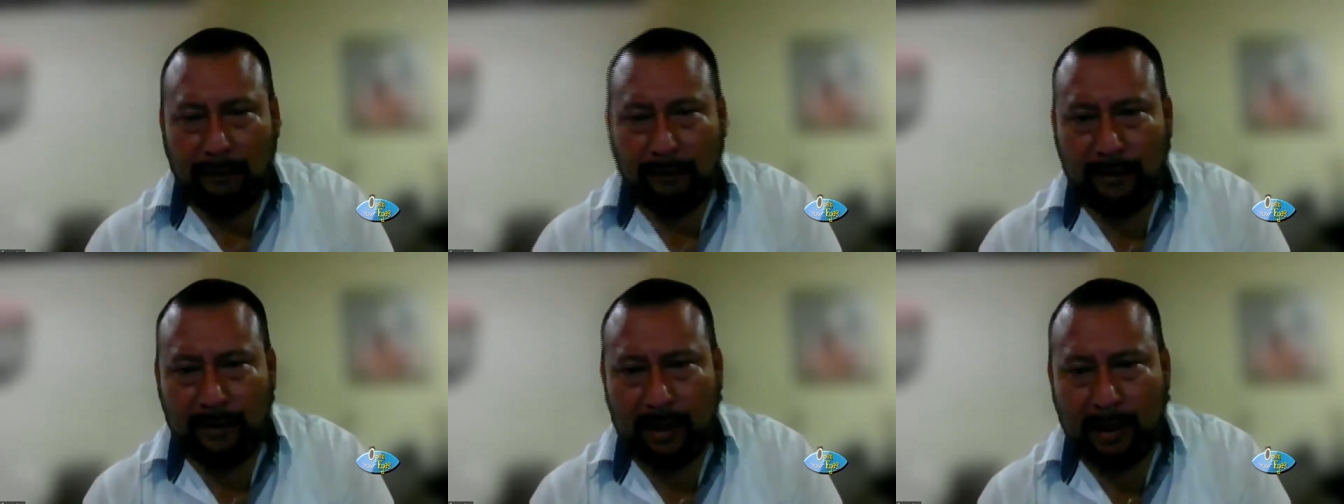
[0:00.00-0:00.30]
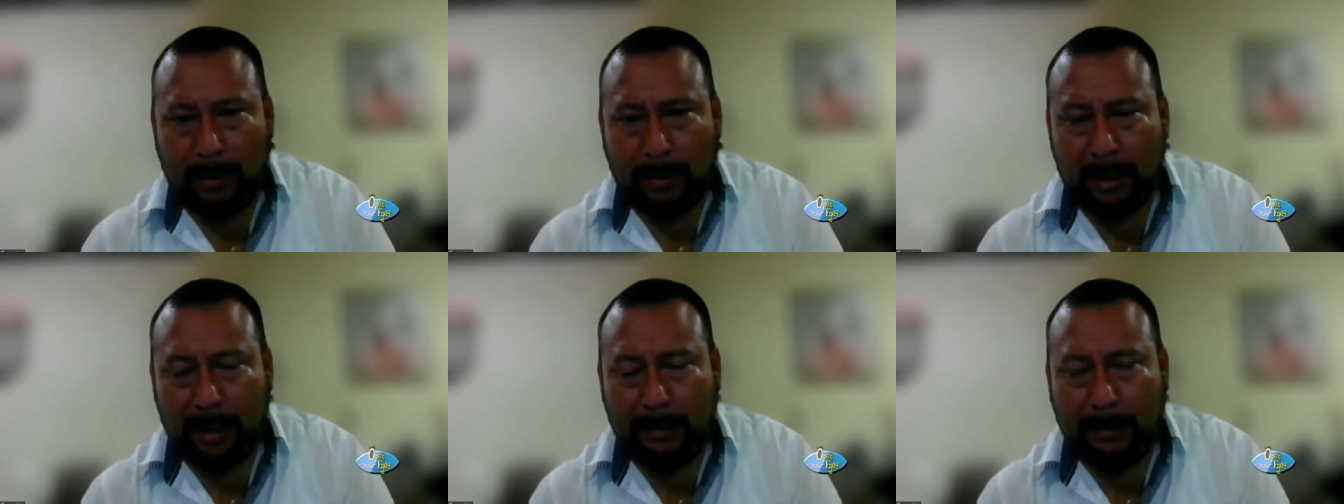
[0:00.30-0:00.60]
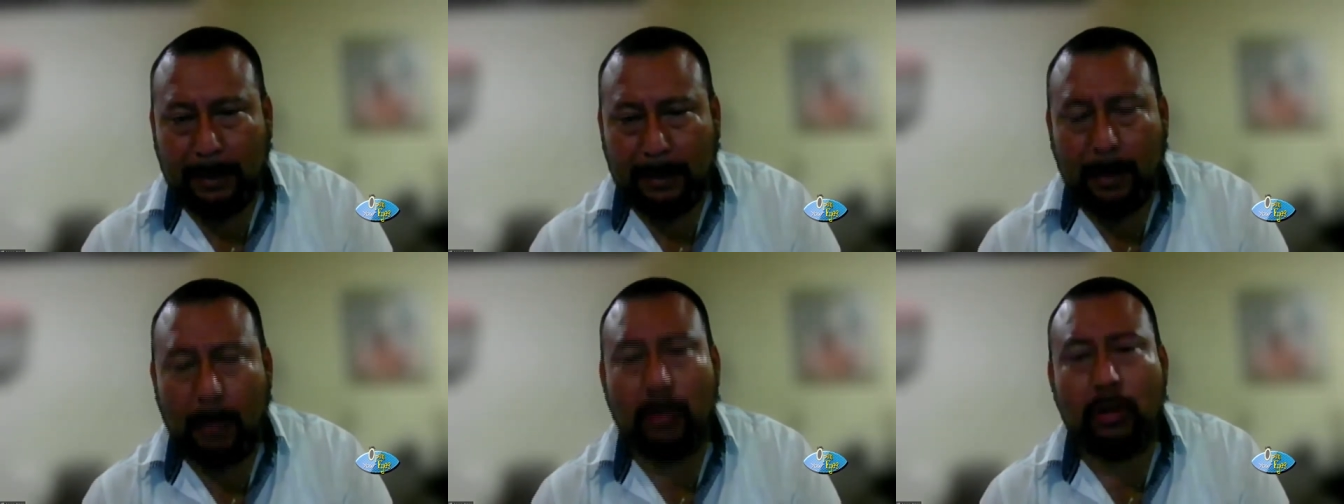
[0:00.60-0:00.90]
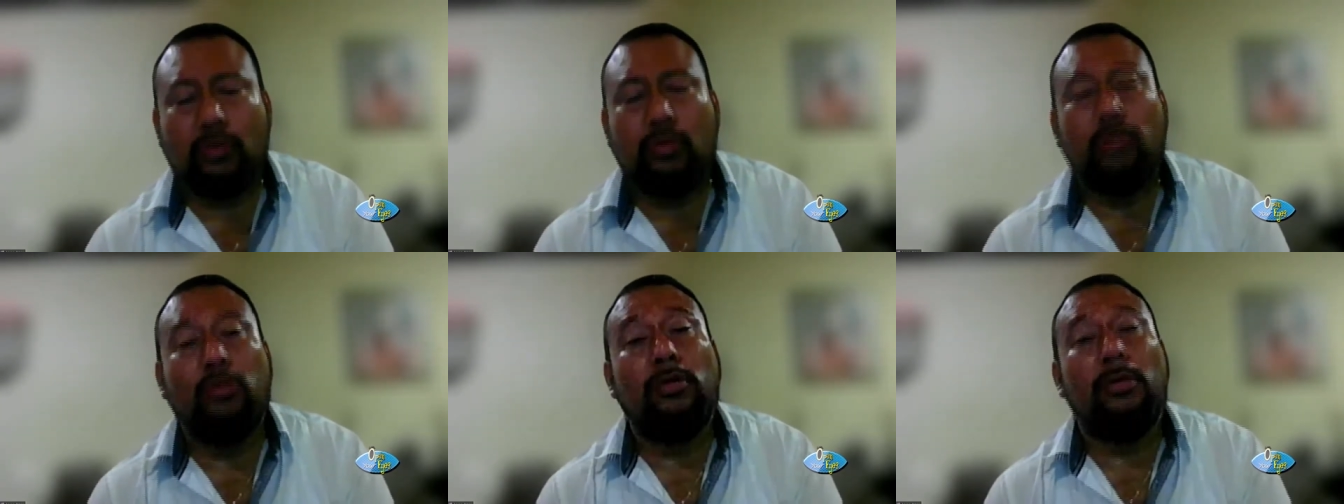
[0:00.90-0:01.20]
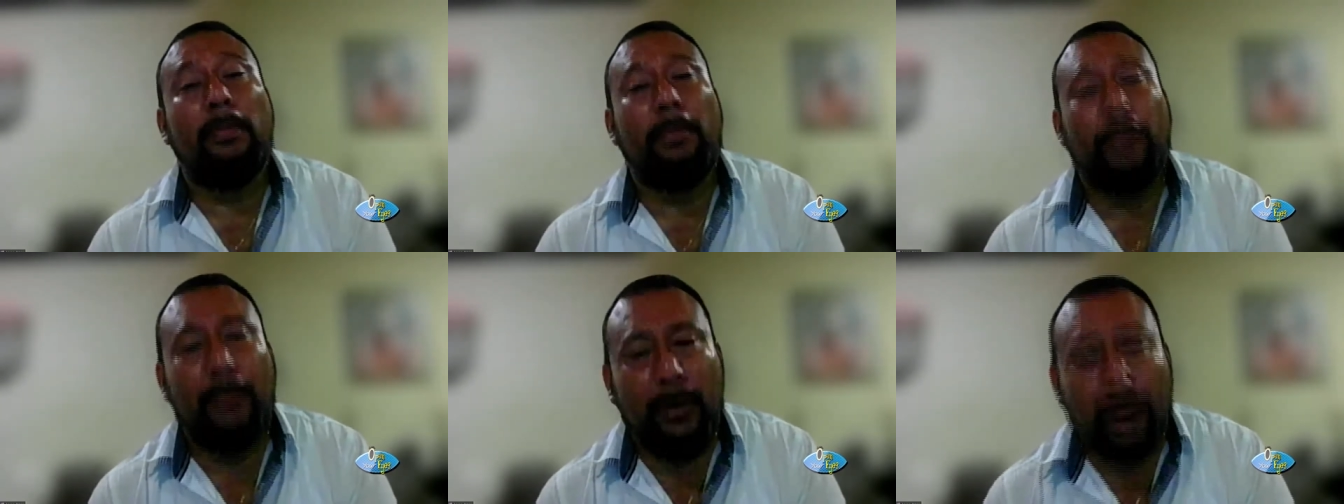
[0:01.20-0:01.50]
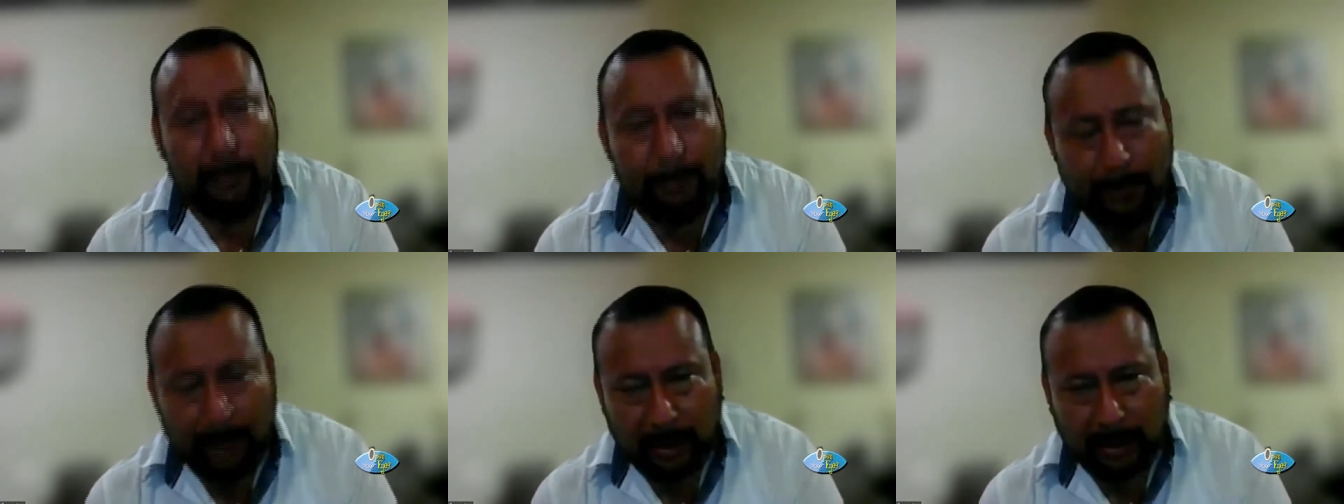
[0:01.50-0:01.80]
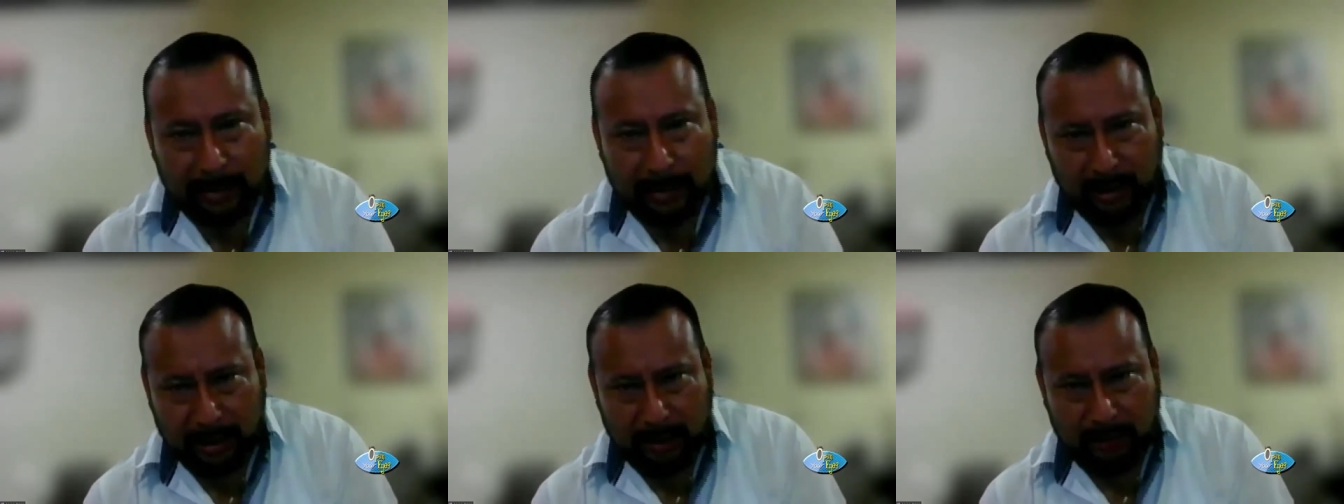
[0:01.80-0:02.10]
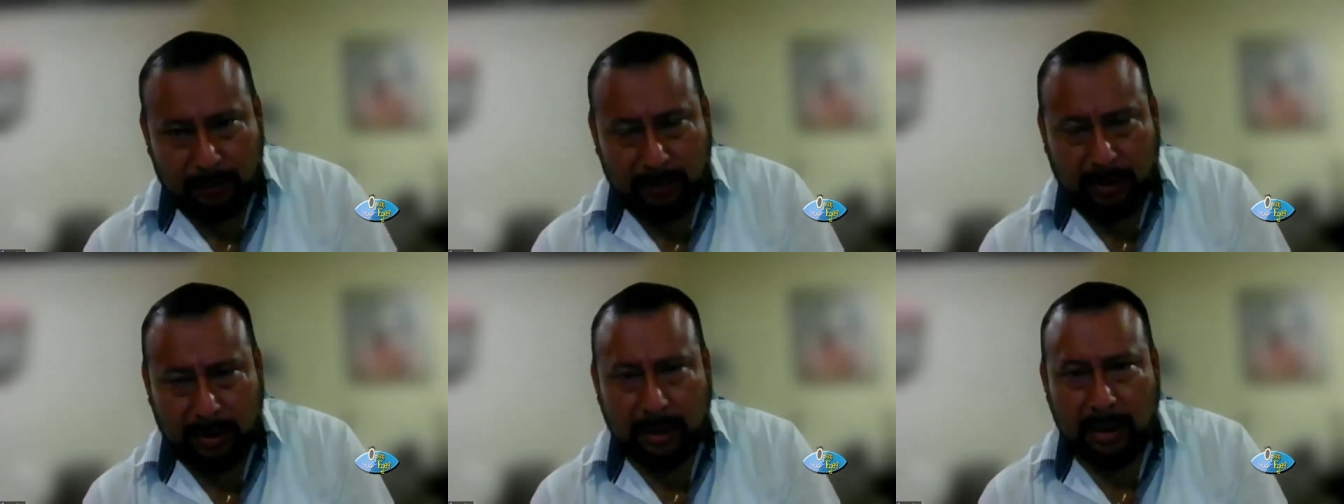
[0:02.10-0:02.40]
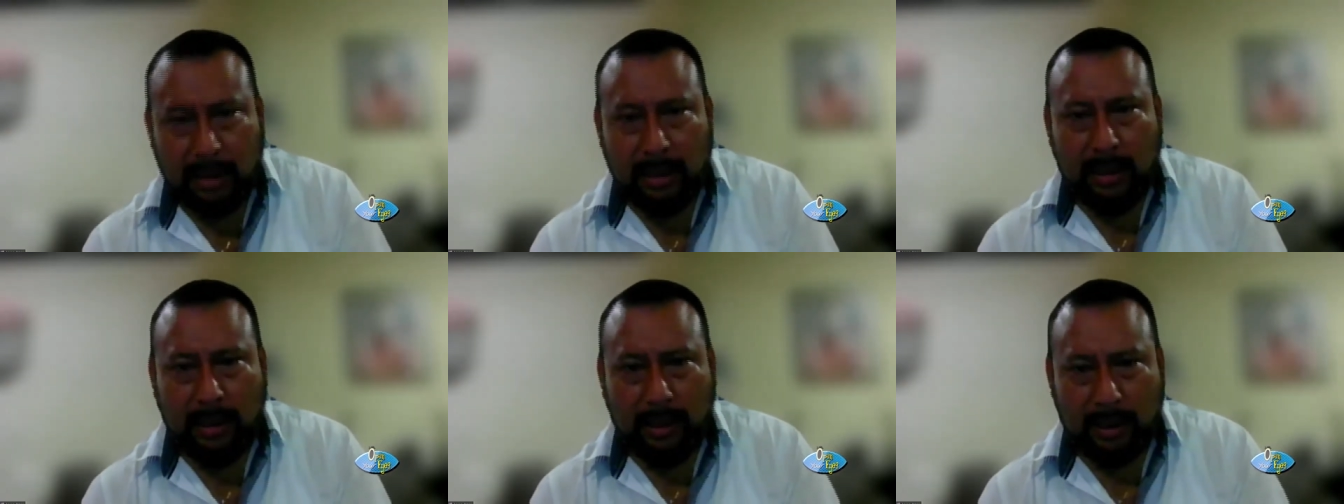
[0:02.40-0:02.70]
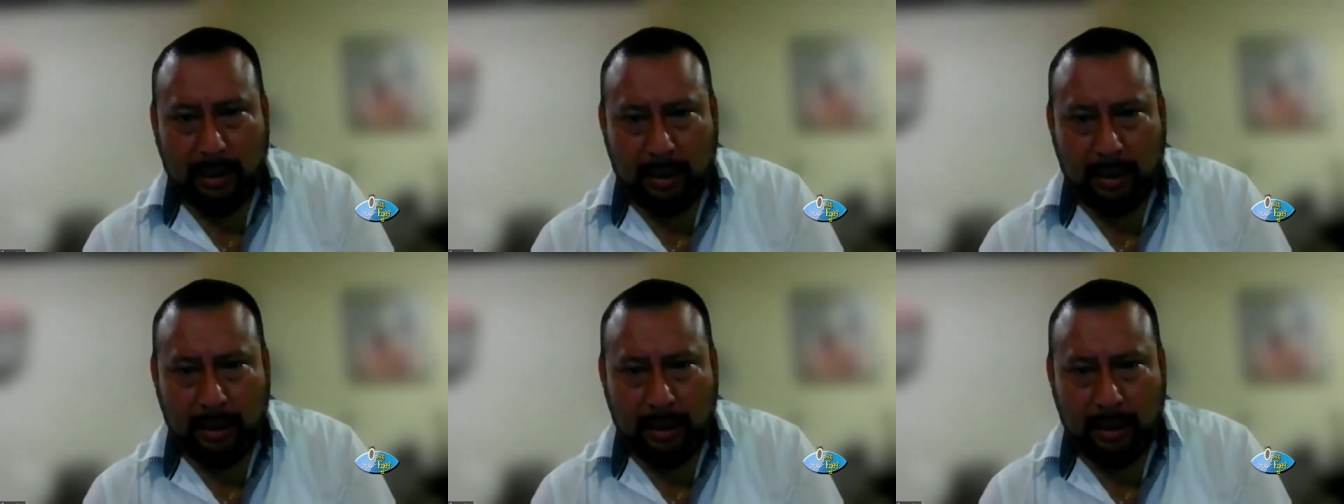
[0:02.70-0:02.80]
of the cabinet paper, which we will bring back next week